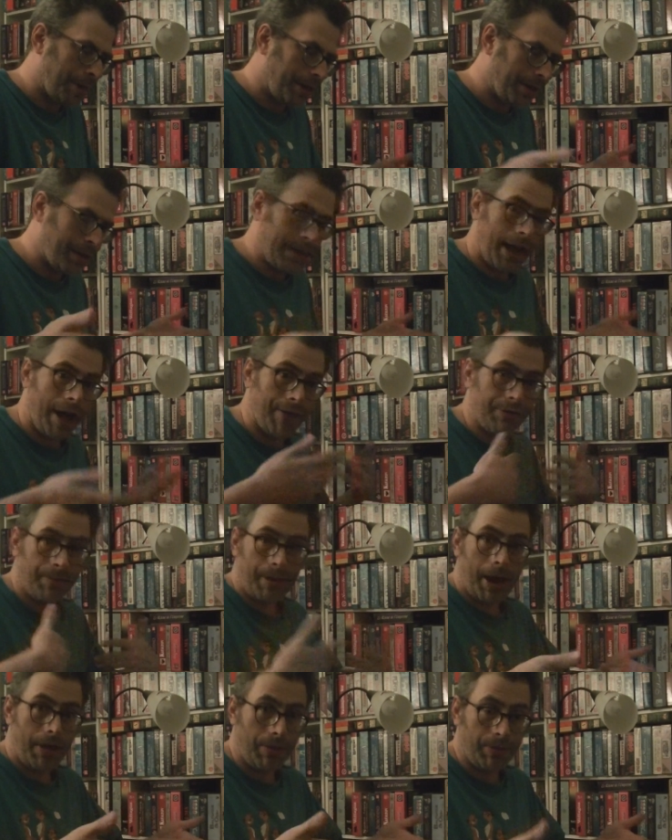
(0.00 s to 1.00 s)
it into the
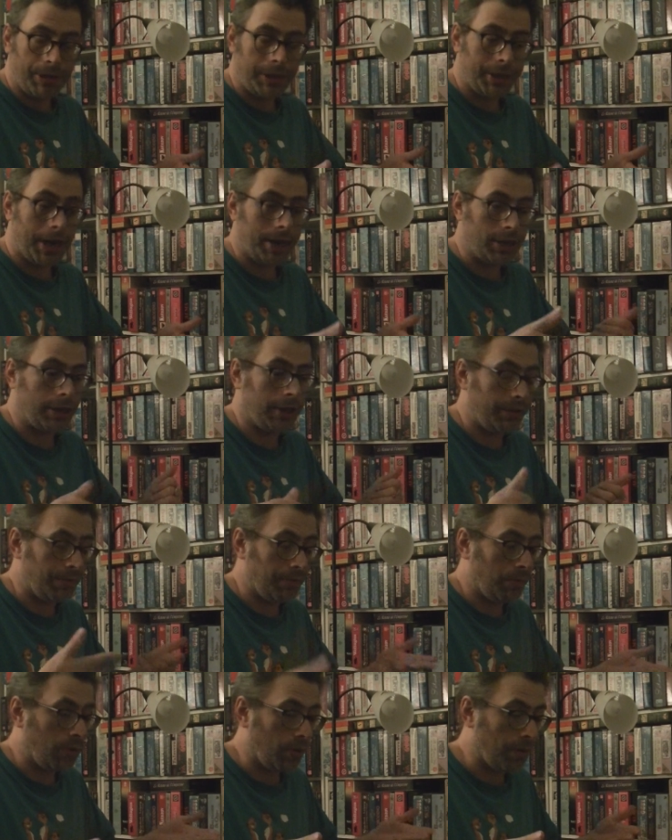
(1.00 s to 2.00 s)
aftermath, which is actually
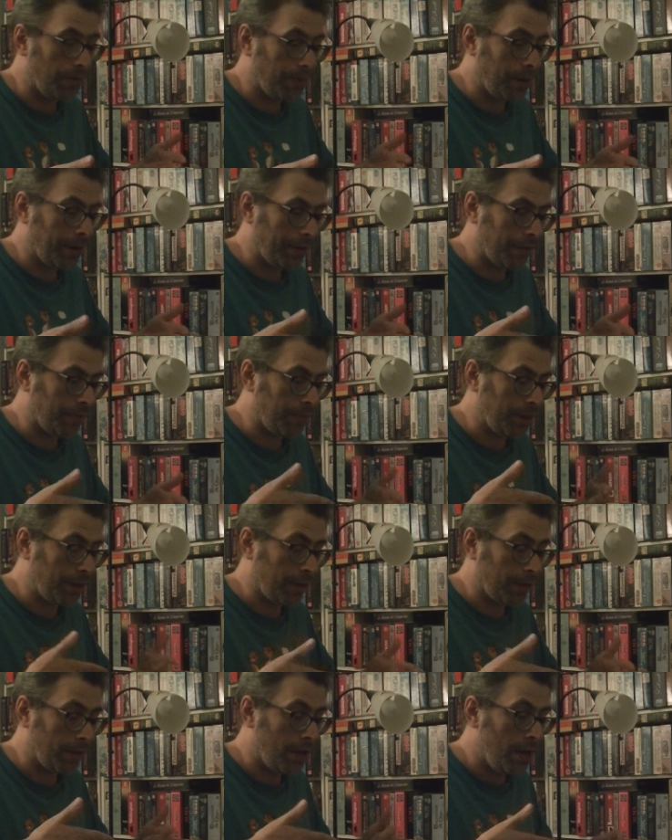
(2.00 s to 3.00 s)
even more impressive
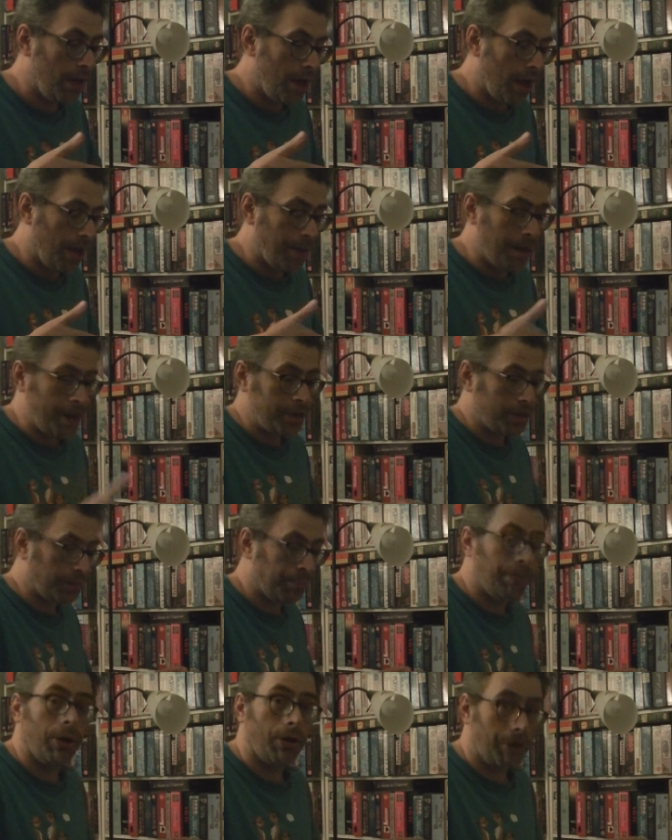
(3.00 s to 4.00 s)
because I'm not
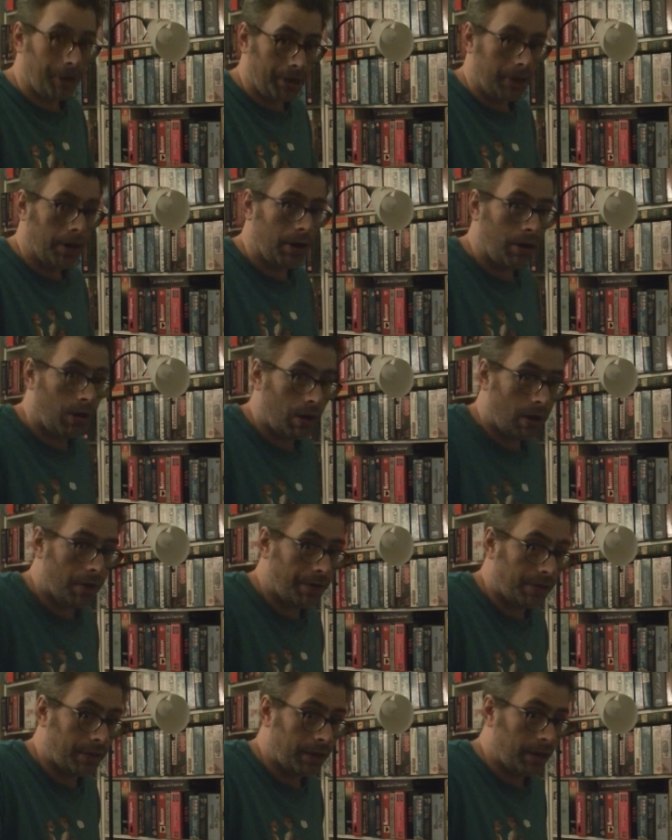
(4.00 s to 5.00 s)
just burning a card
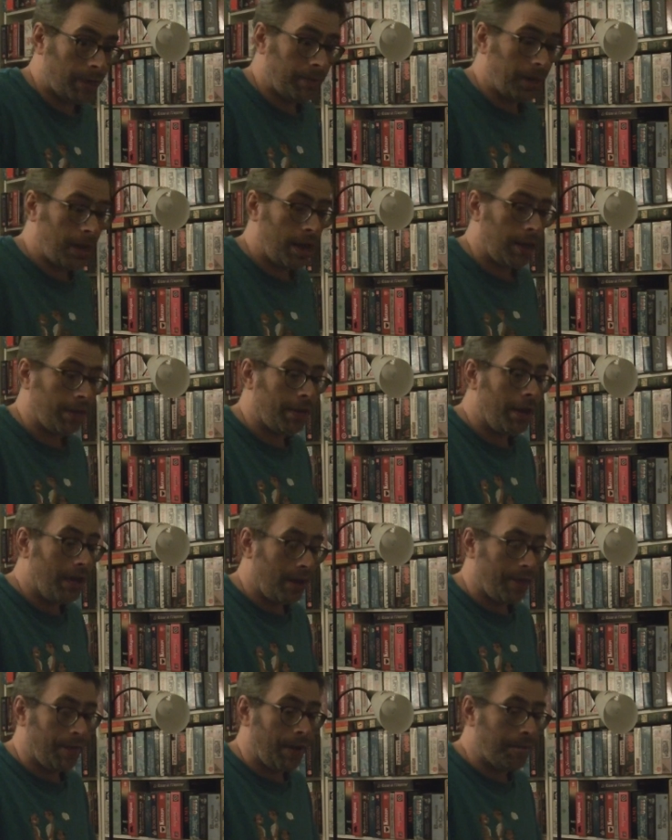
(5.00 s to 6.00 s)
that the enemy has.
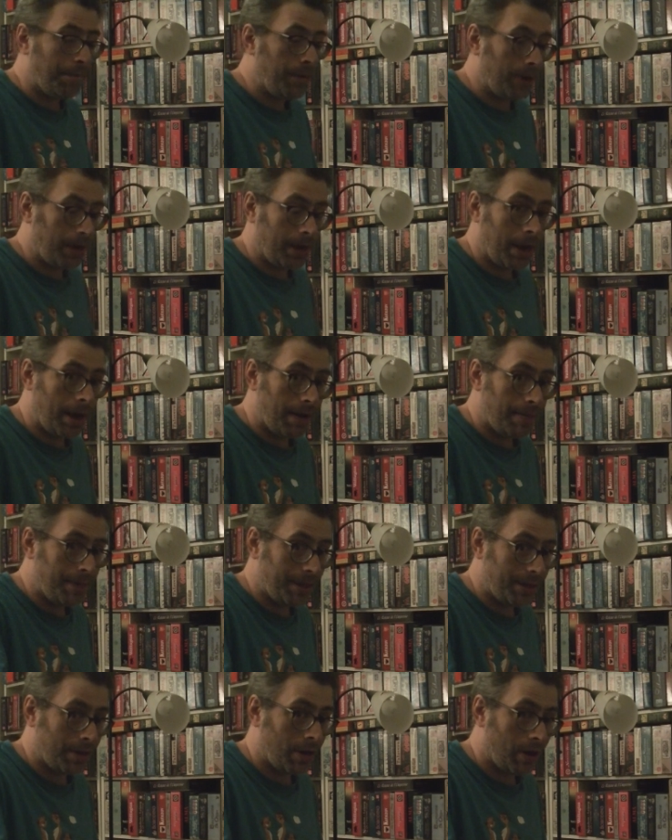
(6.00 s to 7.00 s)
If I'm putting an
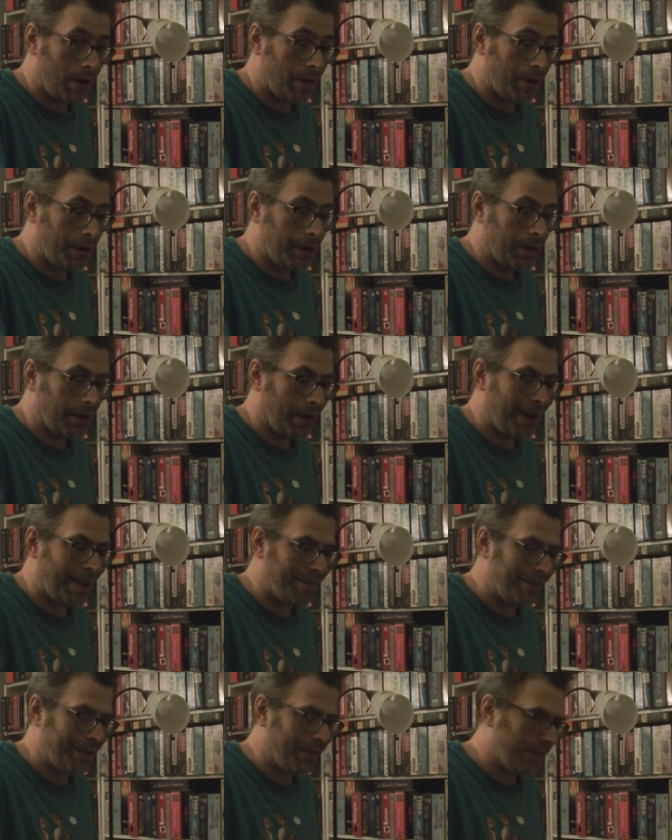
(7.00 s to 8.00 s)
enemy's card in here,
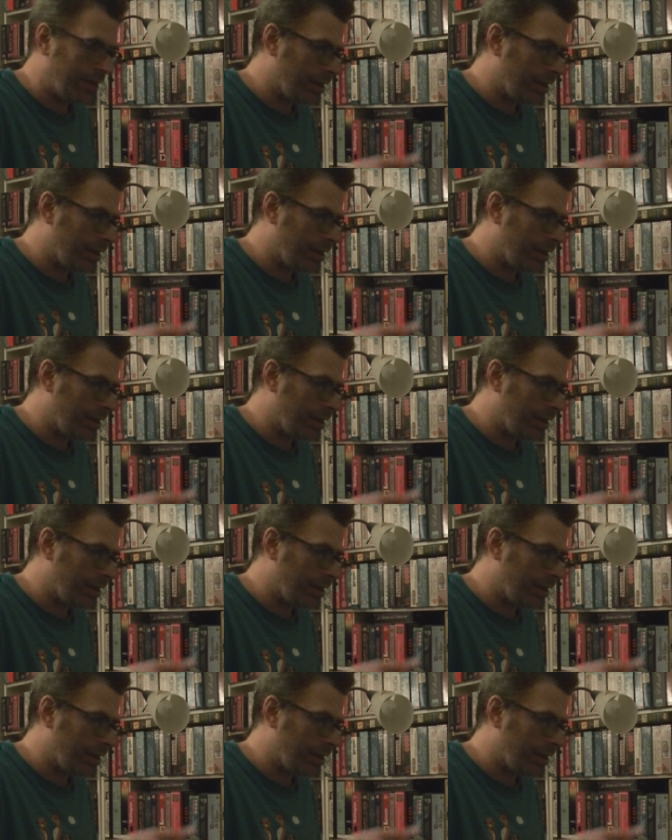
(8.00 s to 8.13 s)
I'm giving